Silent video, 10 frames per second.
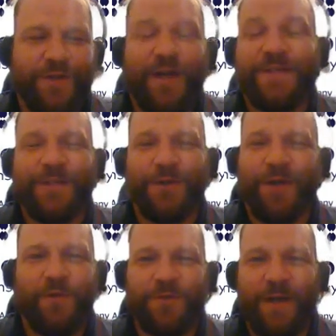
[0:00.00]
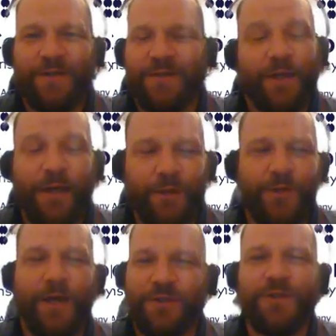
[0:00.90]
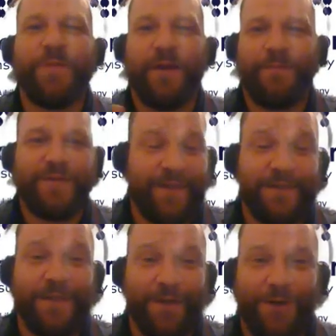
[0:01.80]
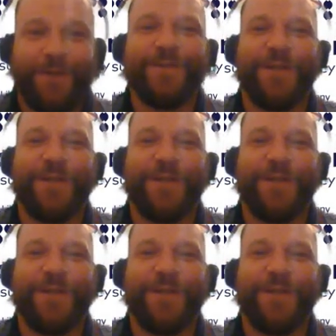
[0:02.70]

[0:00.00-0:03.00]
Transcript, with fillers: And then I see your coverage page. It's like, no, you actually, you pay about sixteen hundred,